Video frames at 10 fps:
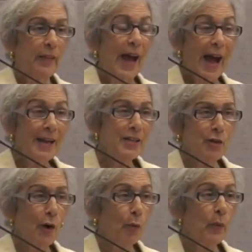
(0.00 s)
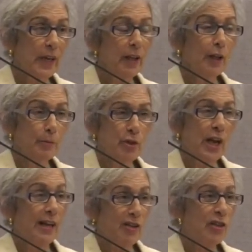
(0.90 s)
That is our real
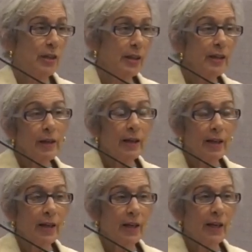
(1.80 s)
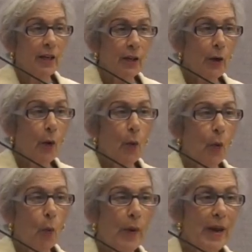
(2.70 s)
objection. You
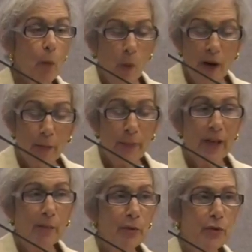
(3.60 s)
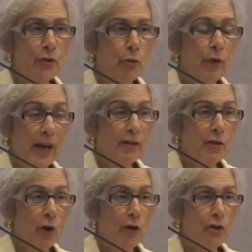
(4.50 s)
know, we want to be able to
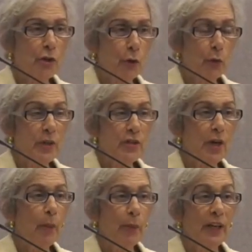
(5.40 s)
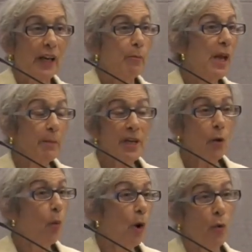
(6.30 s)
direct our children's upbringing.
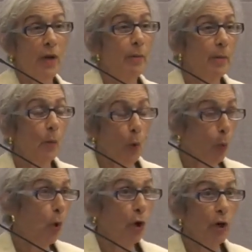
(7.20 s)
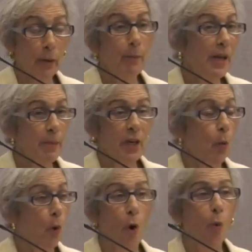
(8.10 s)
Maybe it won't and will work, and maybe
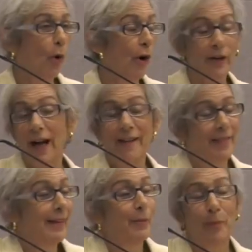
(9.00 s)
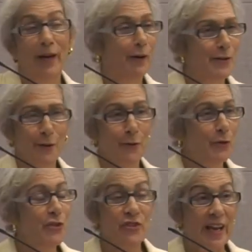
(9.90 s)
it won't work. I think parents
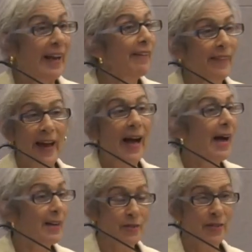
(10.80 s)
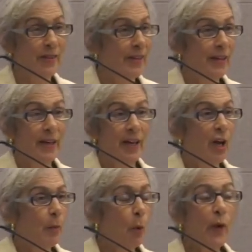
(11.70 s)
understand that.
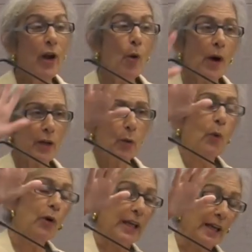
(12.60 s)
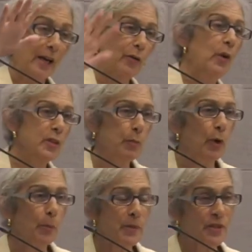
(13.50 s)
But we don't want you working at cross
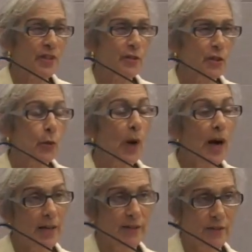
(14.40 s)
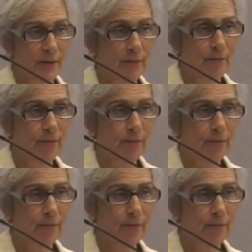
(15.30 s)
purposes to us.